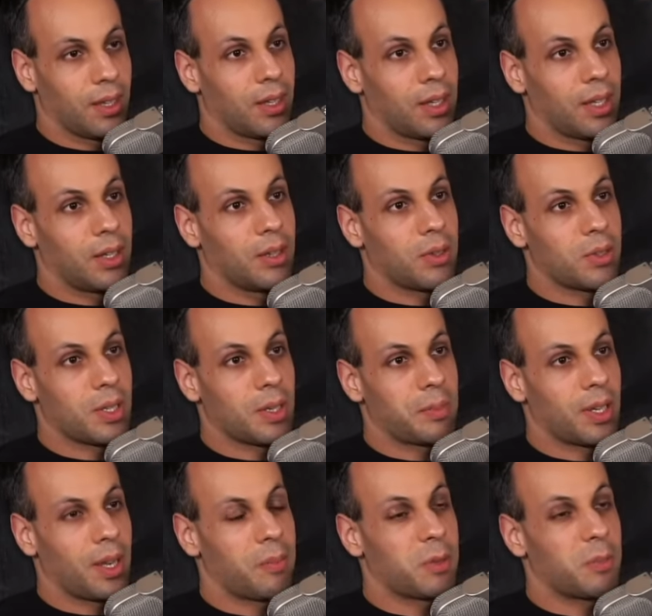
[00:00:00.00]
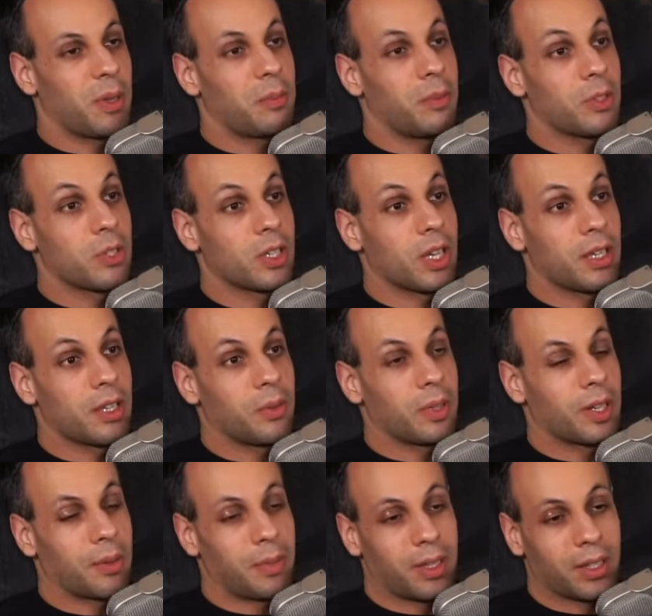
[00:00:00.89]
You know, sometimes people say that
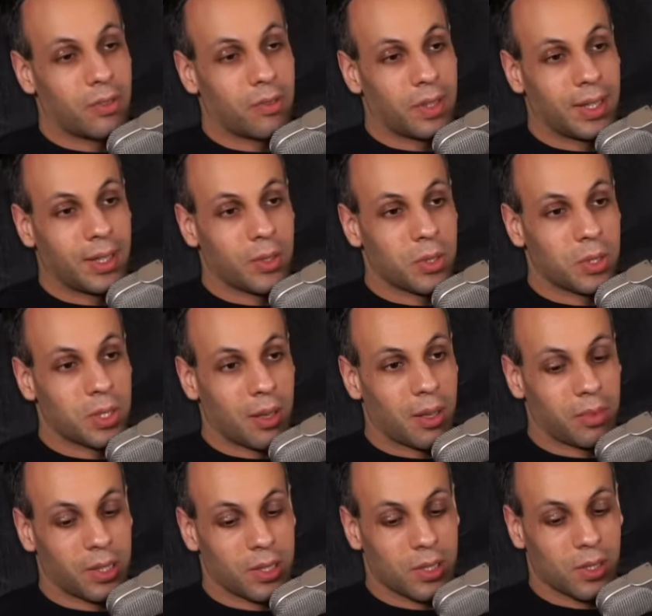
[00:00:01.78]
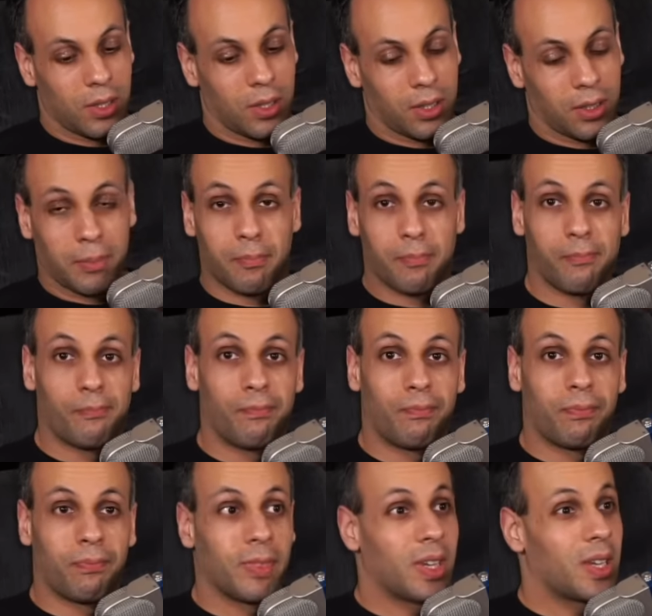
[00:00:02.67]
when I make the videos 10 minutes long,
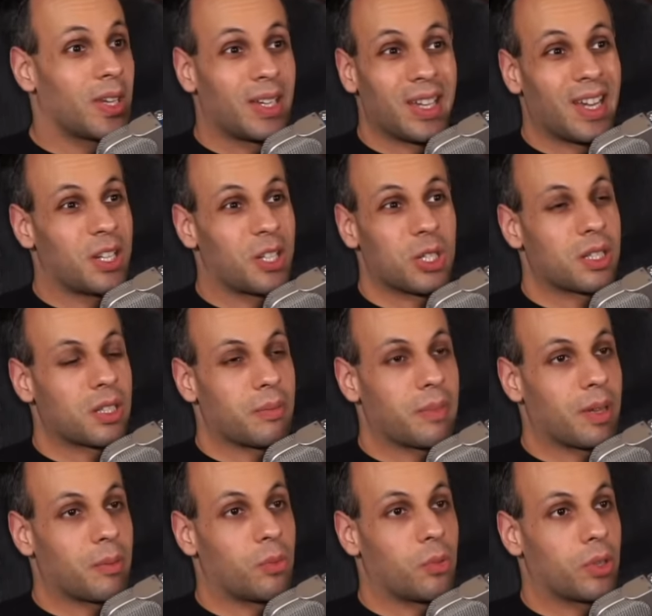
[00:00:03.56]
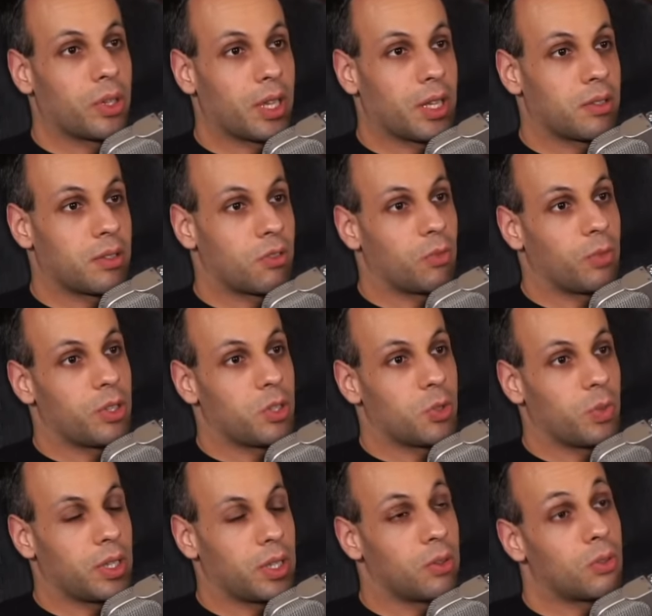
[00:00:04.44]
it's just to make more of that sweet,
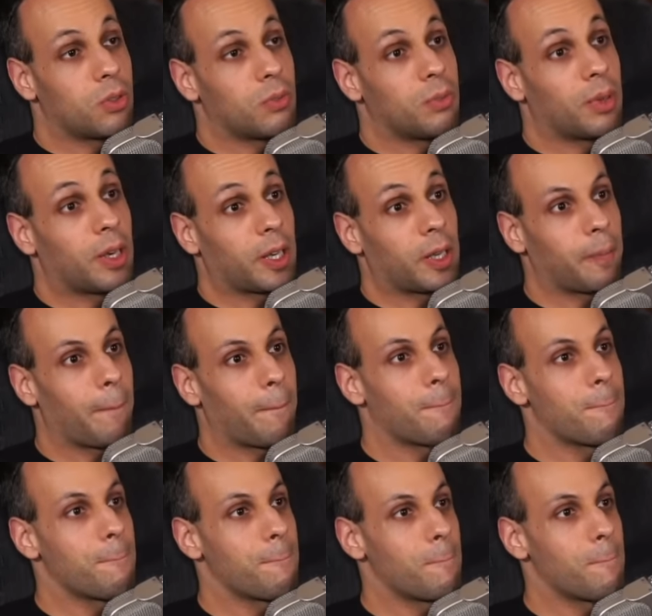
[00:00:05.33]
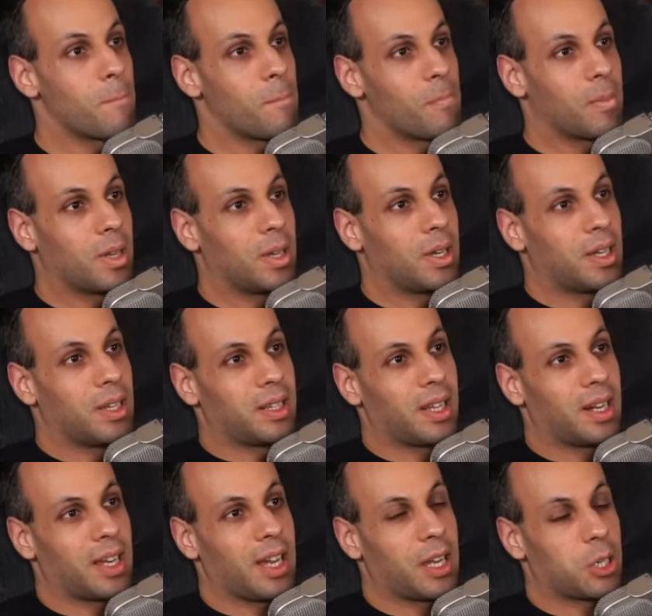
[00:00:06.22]
sweet YouTube money.
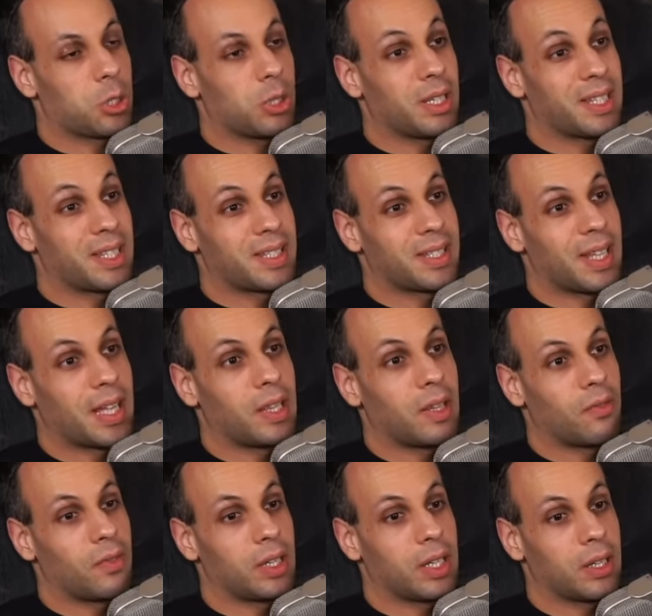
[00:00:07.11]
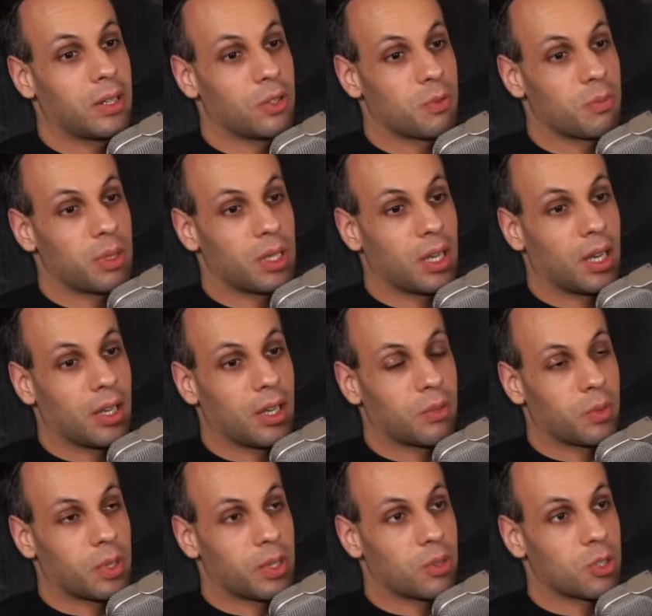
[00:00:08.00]
That I actually extend the videos
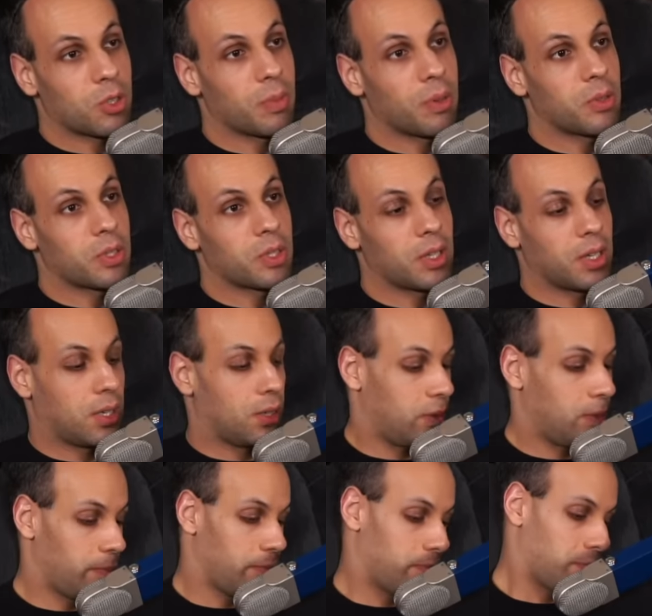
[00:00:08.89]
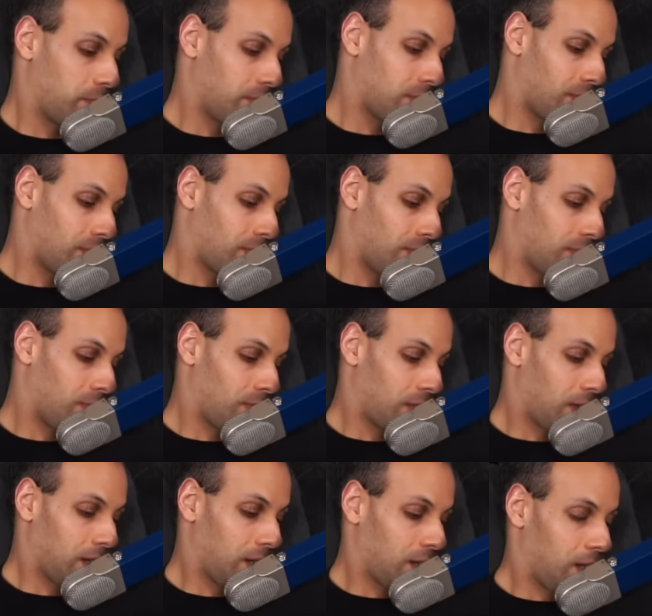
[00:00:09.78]
beyond where they're supposed to go,
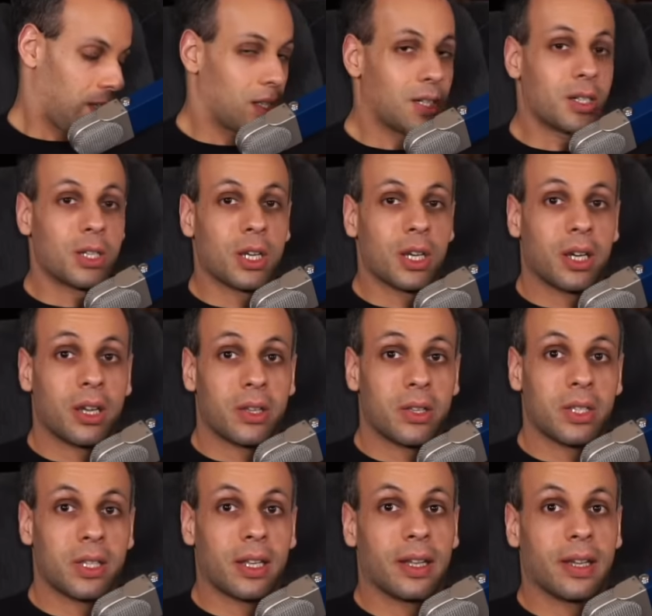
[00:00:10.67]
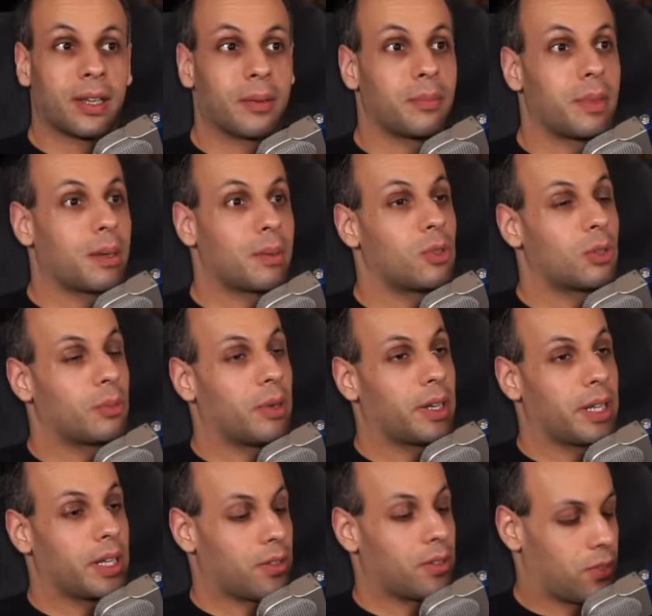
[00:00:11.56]
just so that I can make more
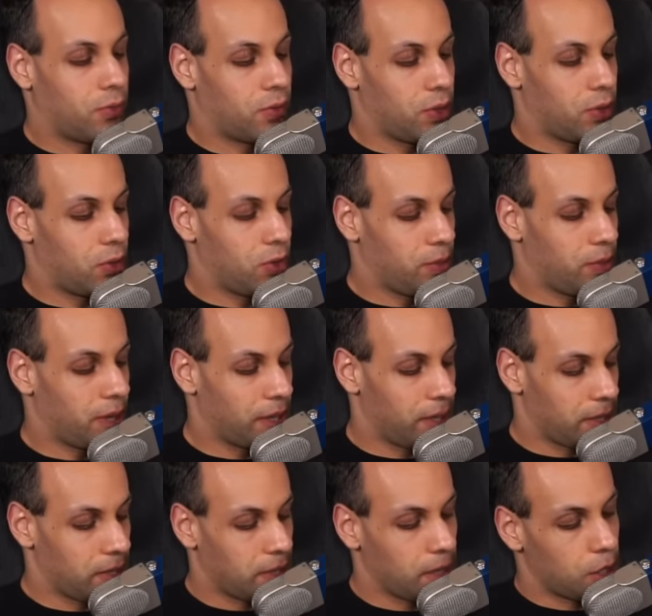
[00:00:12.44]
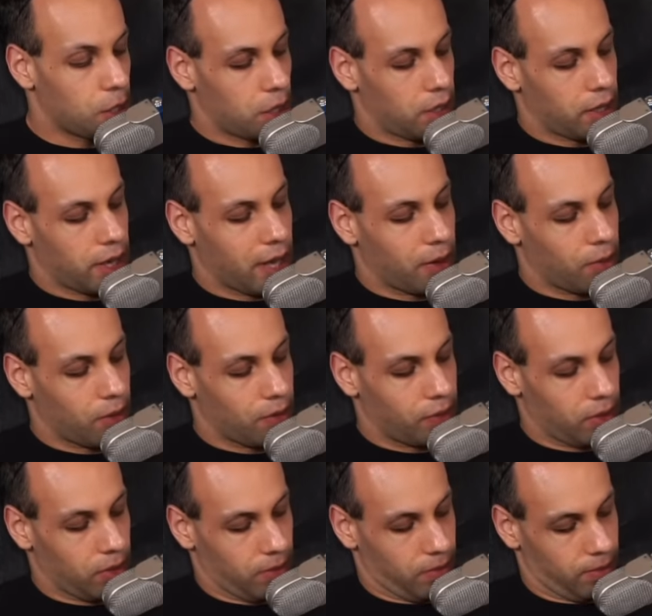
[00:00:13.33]
money off of YouTube monetization and ad
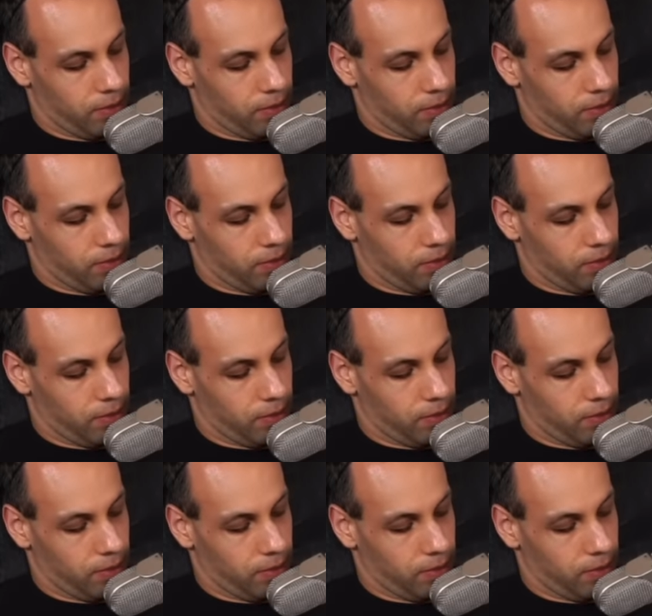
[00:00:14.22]
revenue.